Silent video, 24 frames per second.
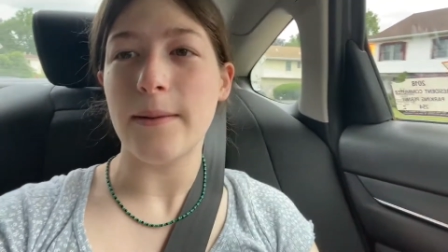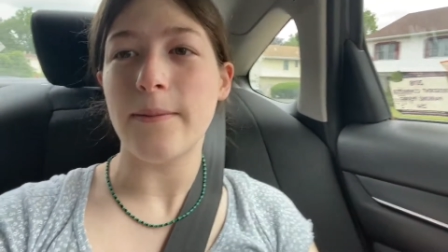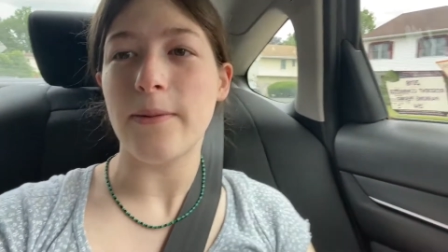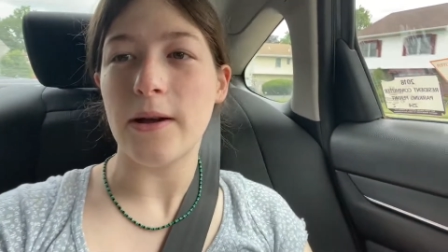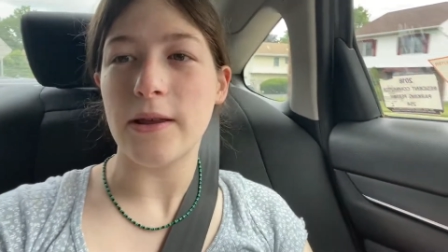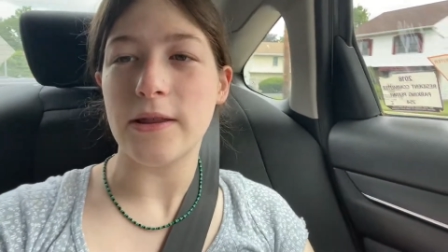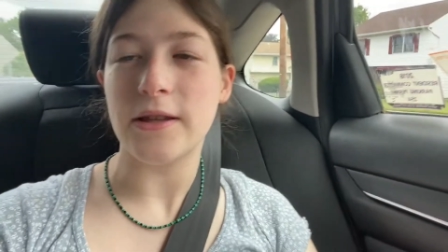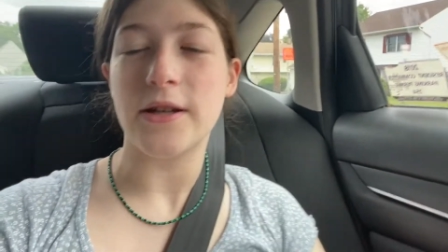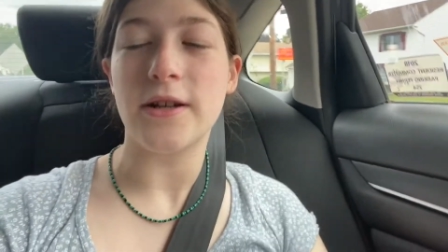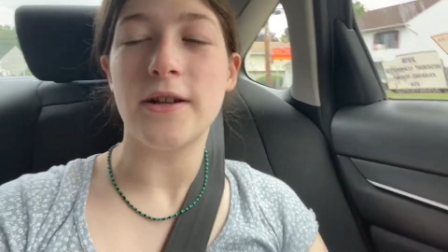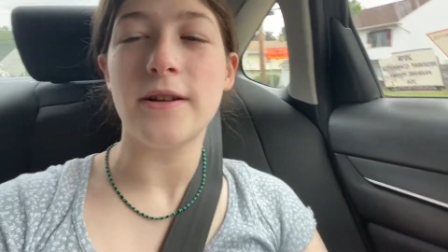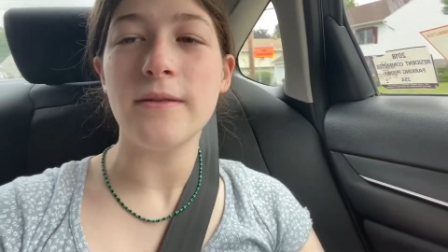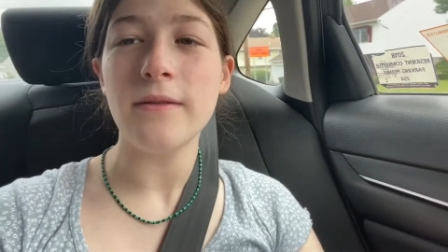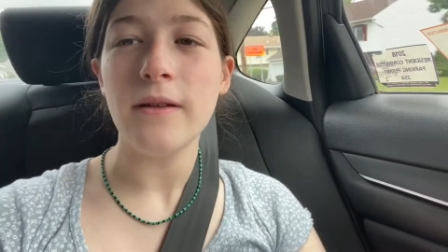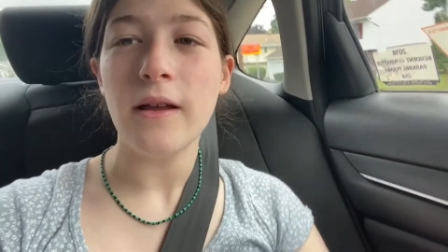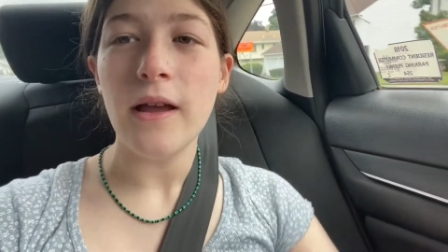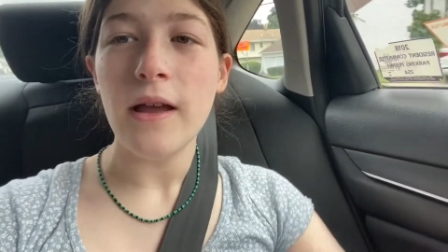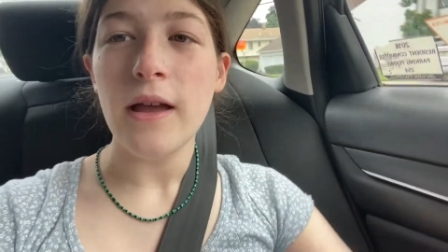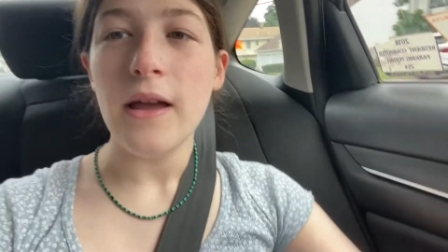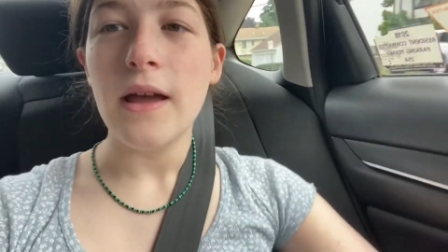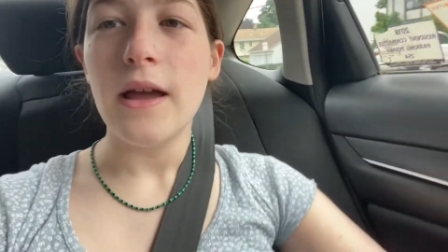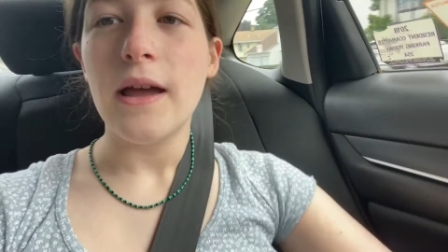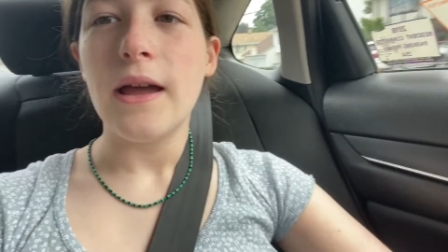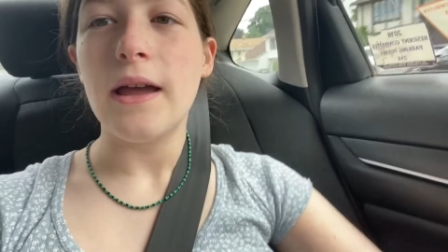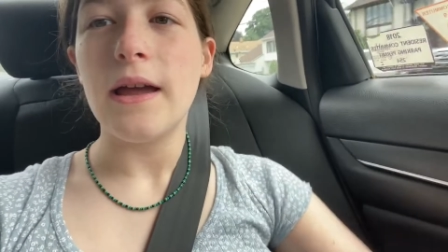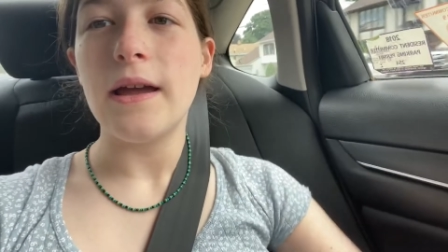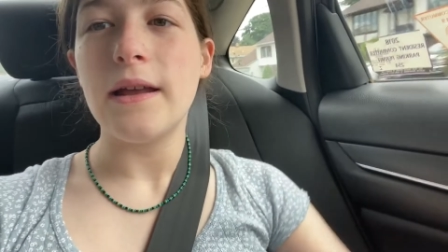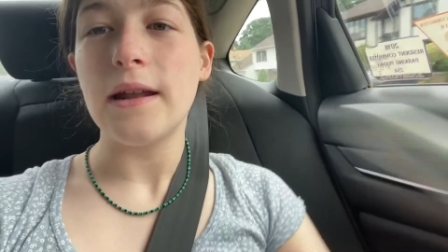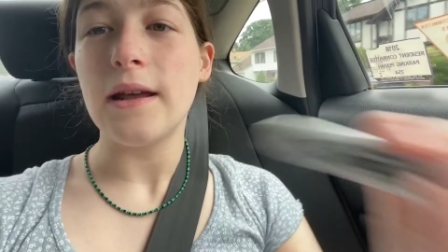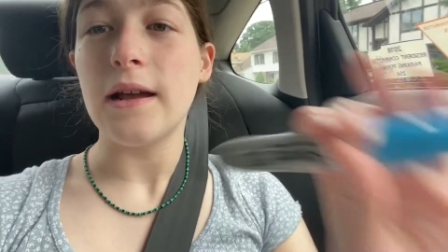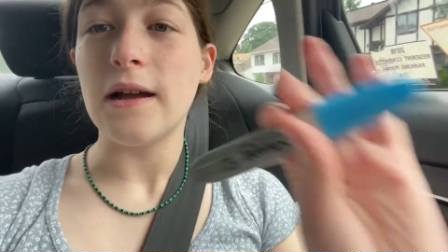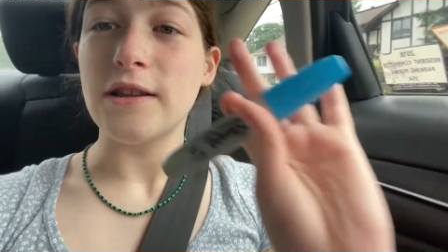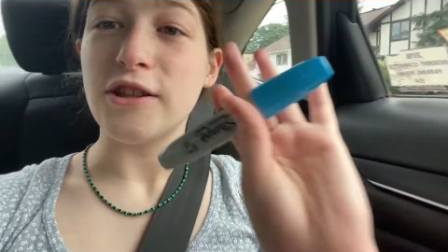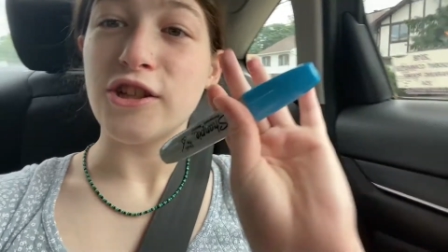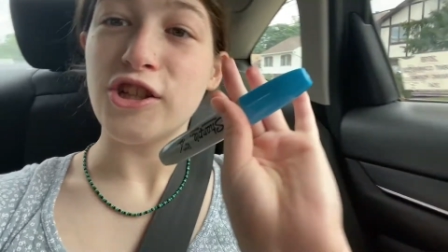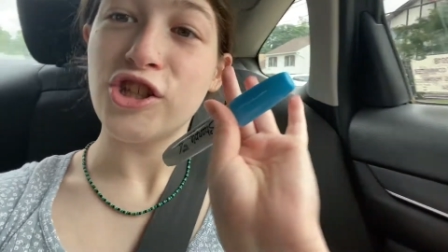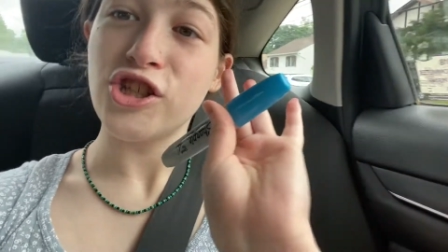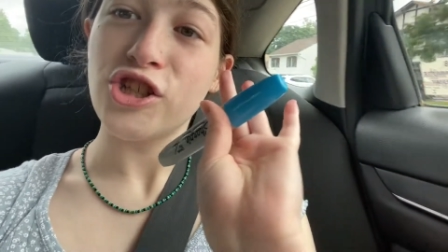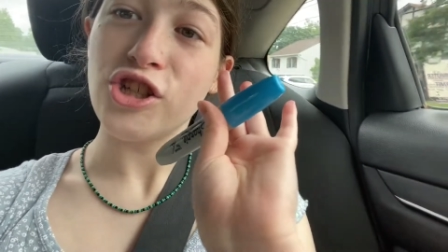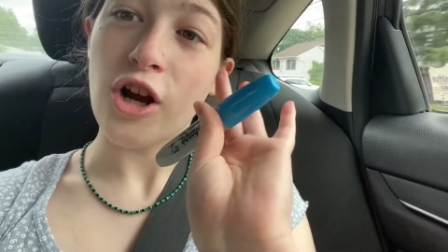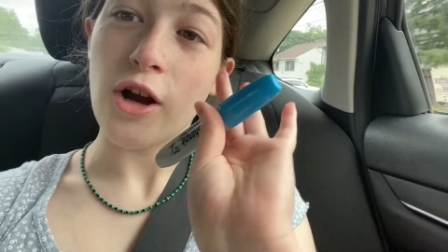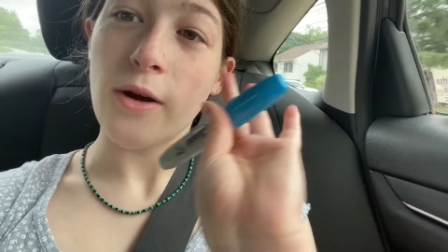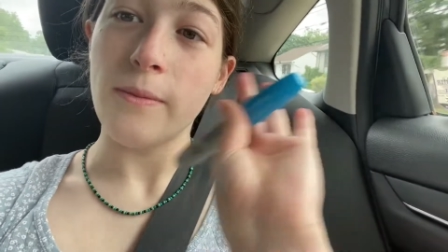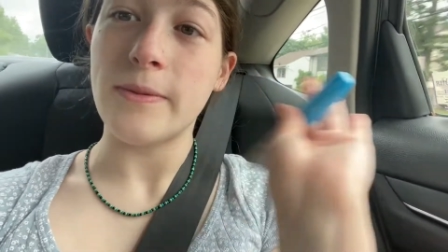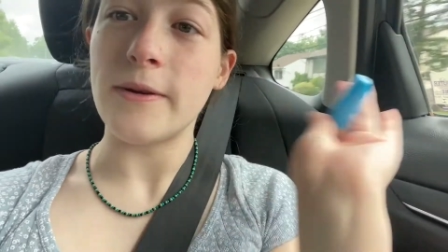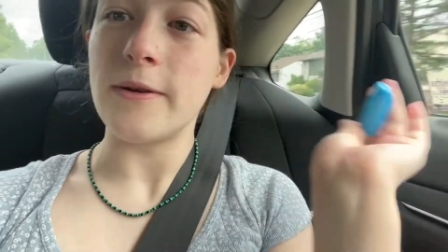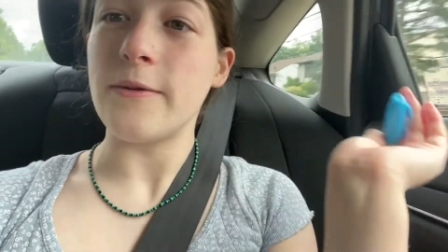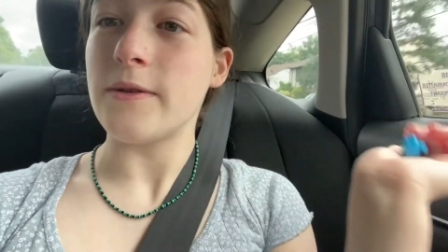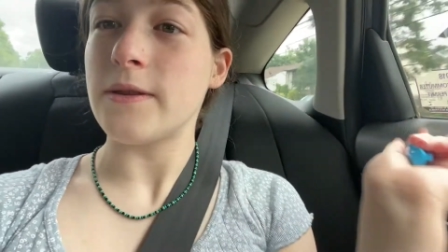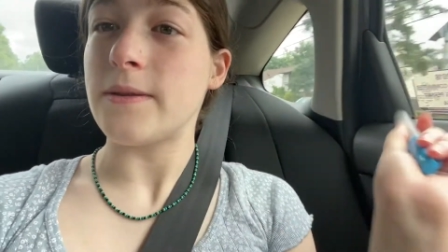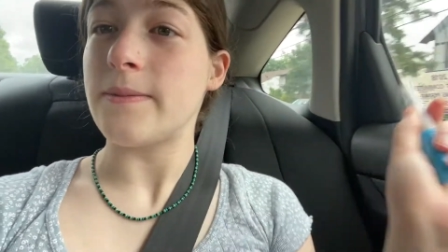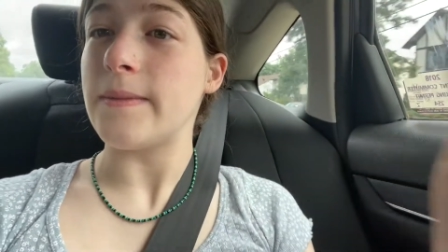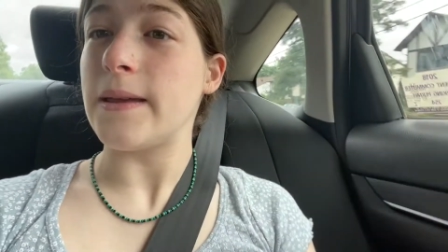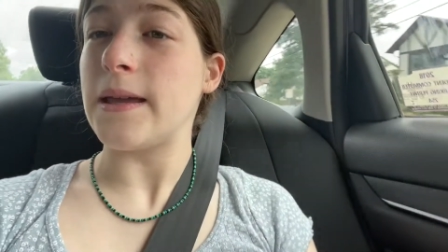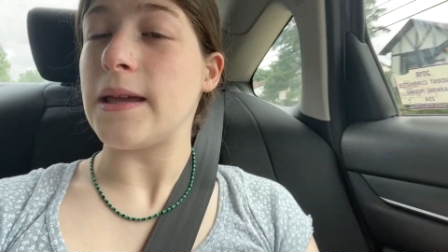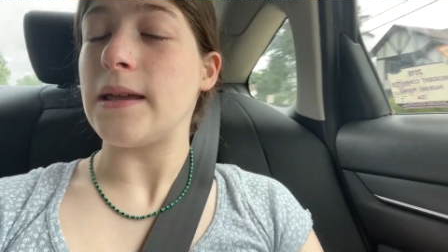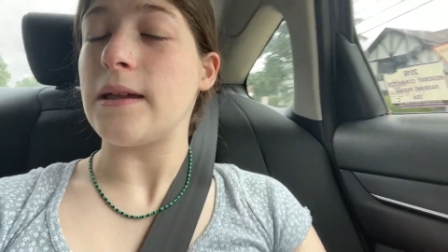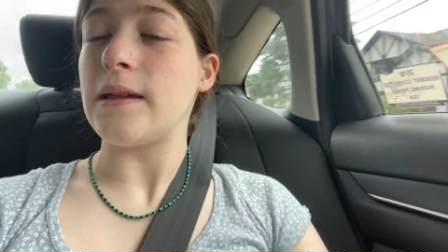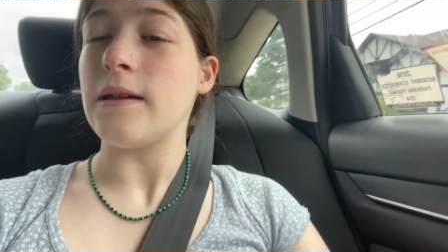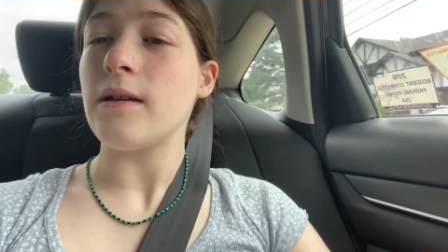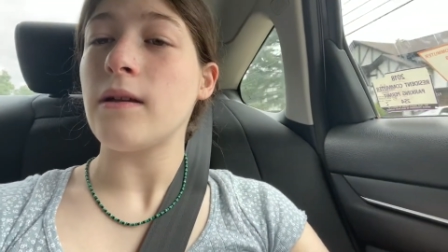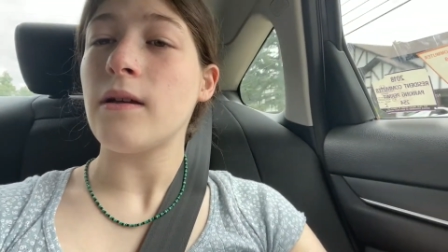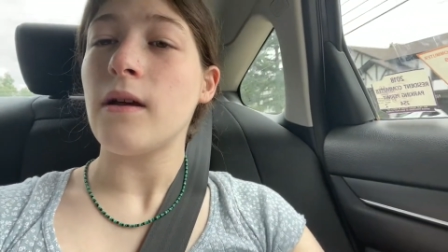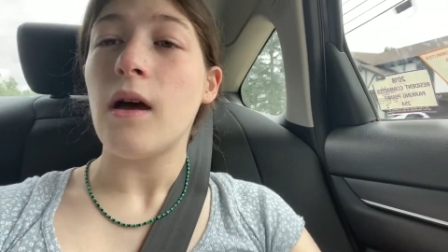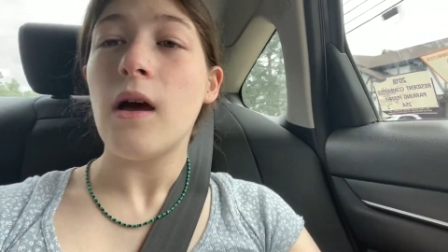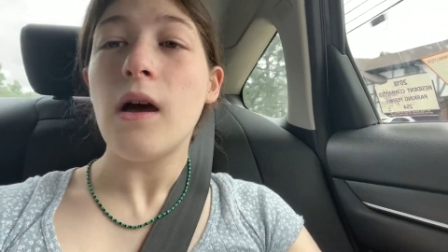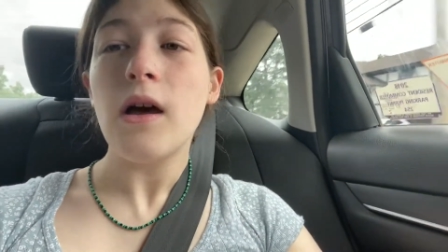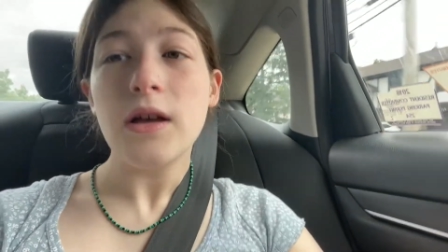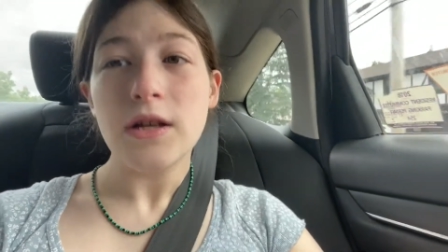brother, and I got the Sharpie with me.